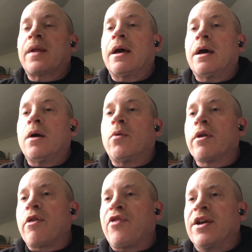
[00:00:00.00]
uh, one
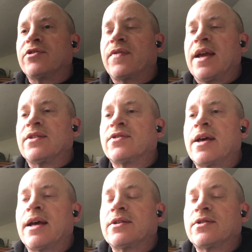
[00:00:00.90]
of the things that they had
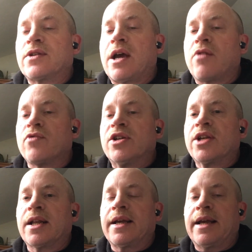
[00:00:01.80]
sent us uh,
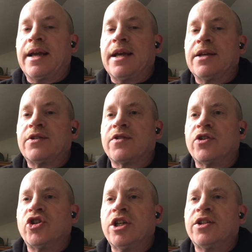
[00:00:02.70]
recently is the
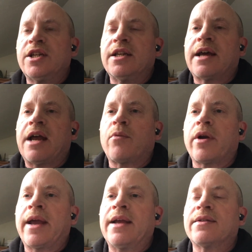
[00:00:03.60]

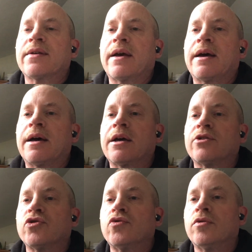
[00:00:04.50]
GT918 uh,
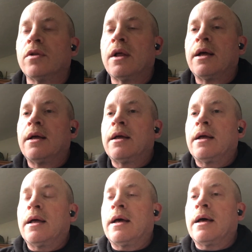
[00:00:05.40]
dual
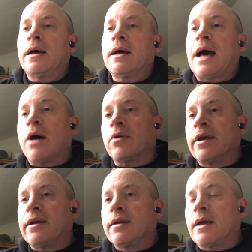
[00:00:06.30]
uh,
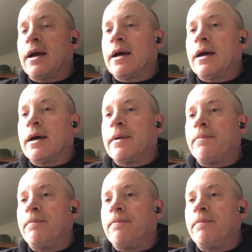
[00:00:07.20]
outlet uh,